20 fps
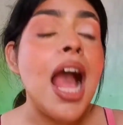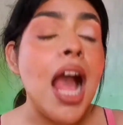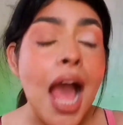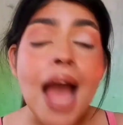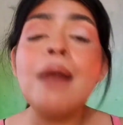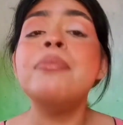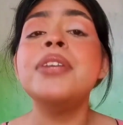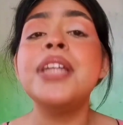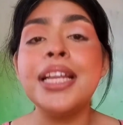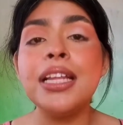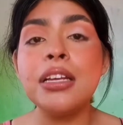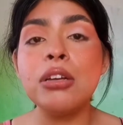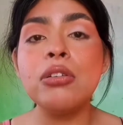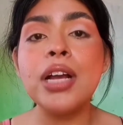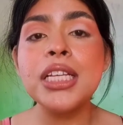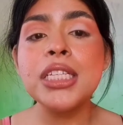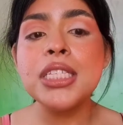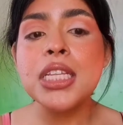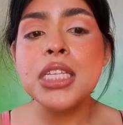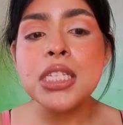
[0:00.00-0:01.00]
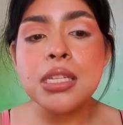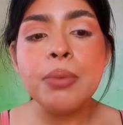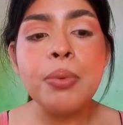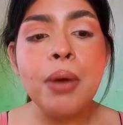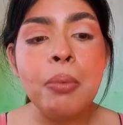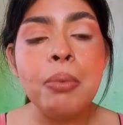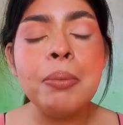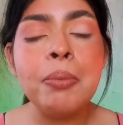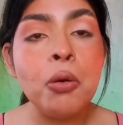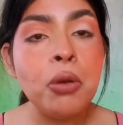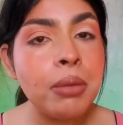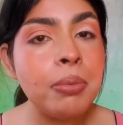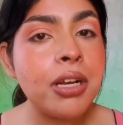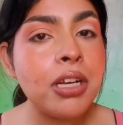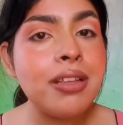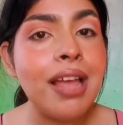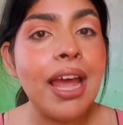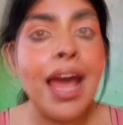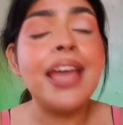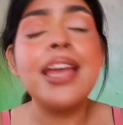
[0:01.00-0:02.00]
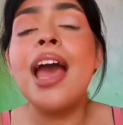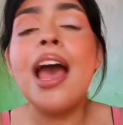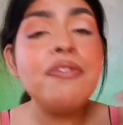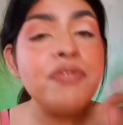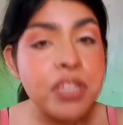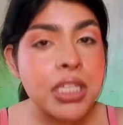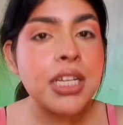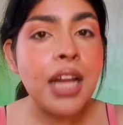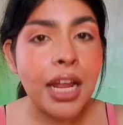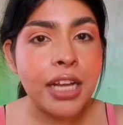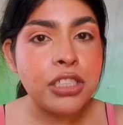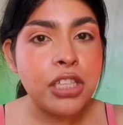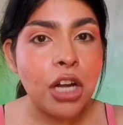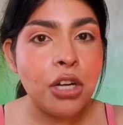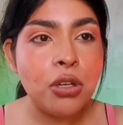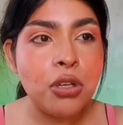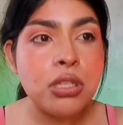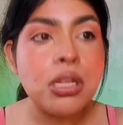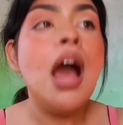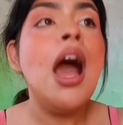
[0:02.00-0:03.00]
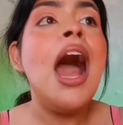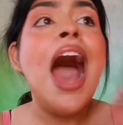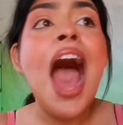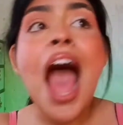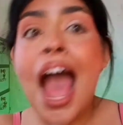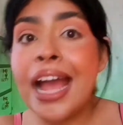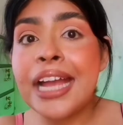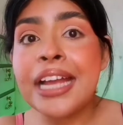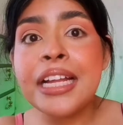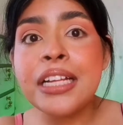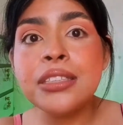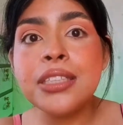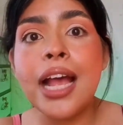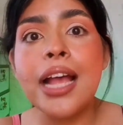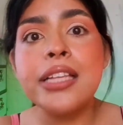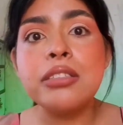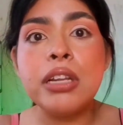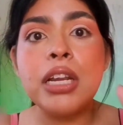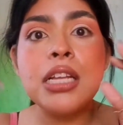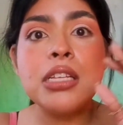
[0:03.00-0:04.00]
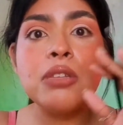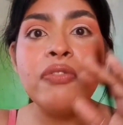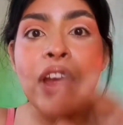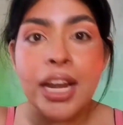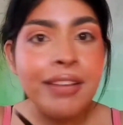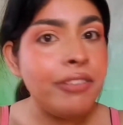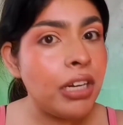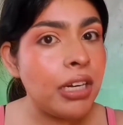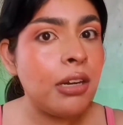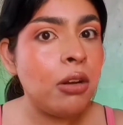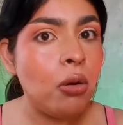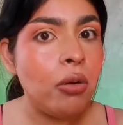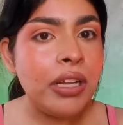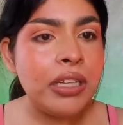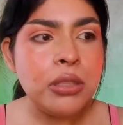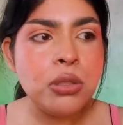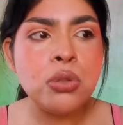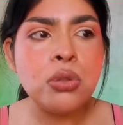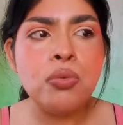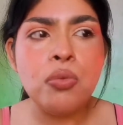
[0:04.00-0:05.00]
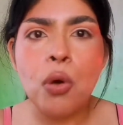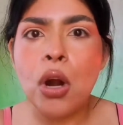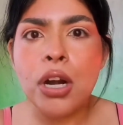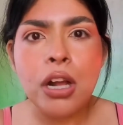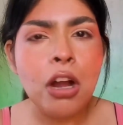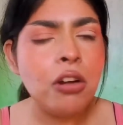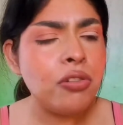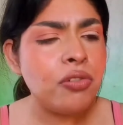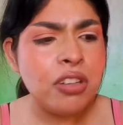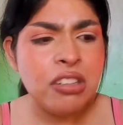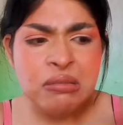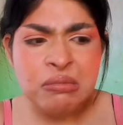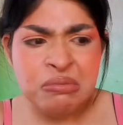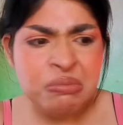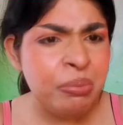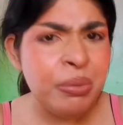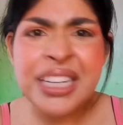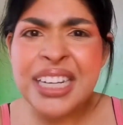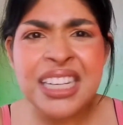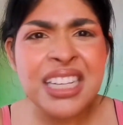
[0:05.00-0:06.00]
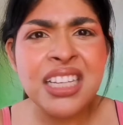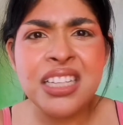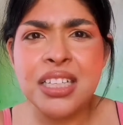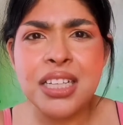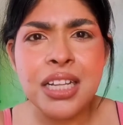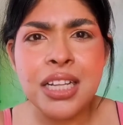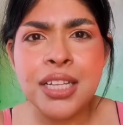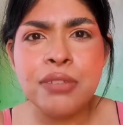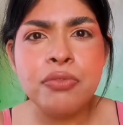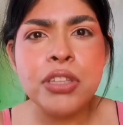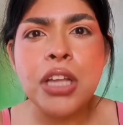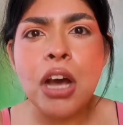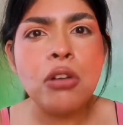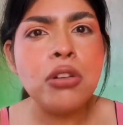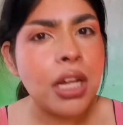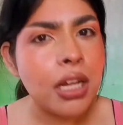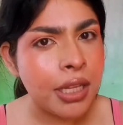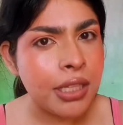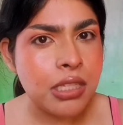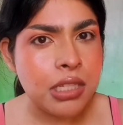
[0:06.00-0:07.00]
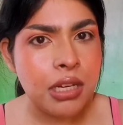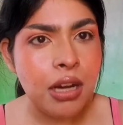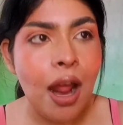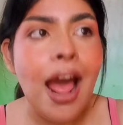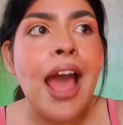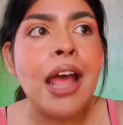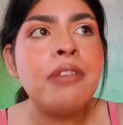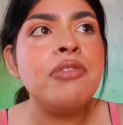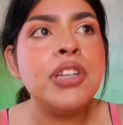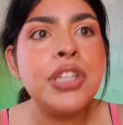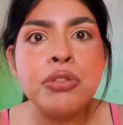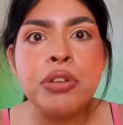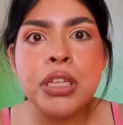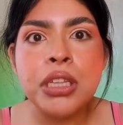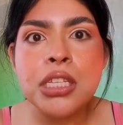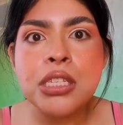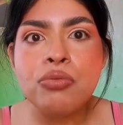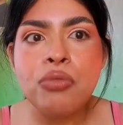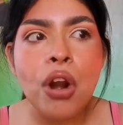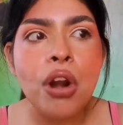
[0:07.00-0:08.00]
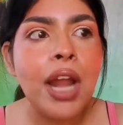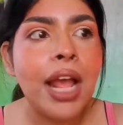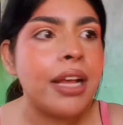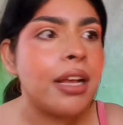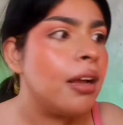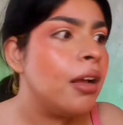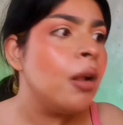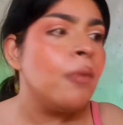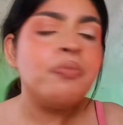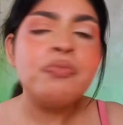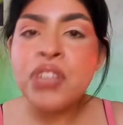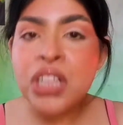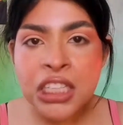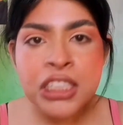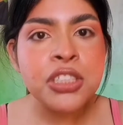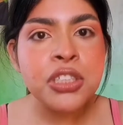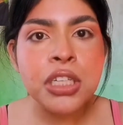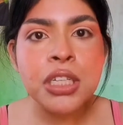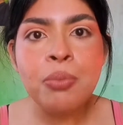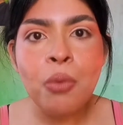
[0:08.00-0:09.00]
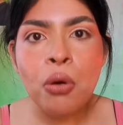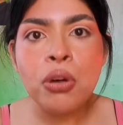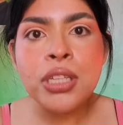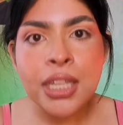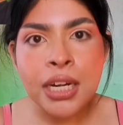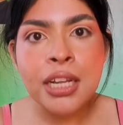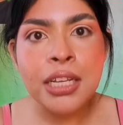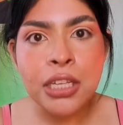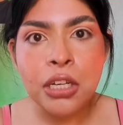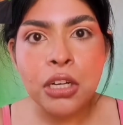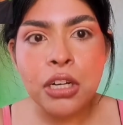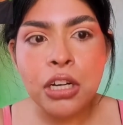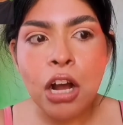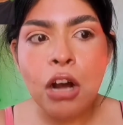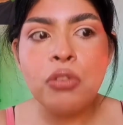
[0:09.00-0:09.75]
I'm telling you guys, this is the problem only because I have seen eyeshadows, high ends as well as very, very low ends, to work out brilliantly without a concealer. I have been doing this for like literally more than a year now,